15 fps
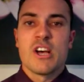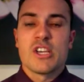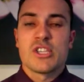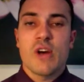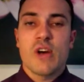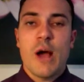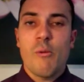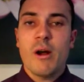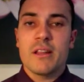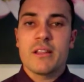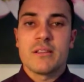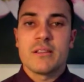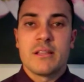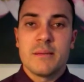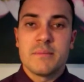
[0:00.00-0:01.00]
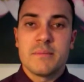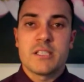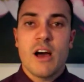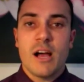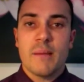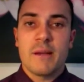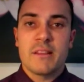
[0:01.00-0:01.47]
so I wanted them to
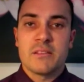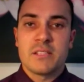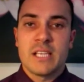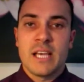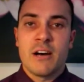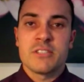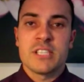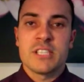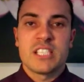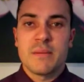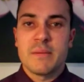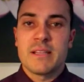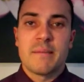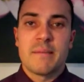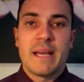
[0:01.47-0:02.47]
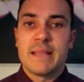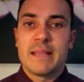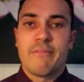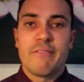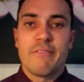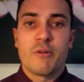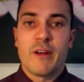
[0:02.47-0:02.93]
talk about themselves and something that made
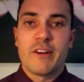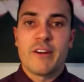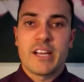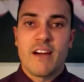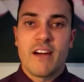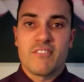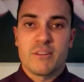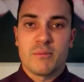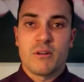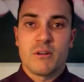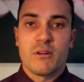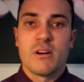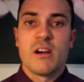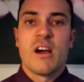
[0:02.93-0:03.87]
them feel very comfortable.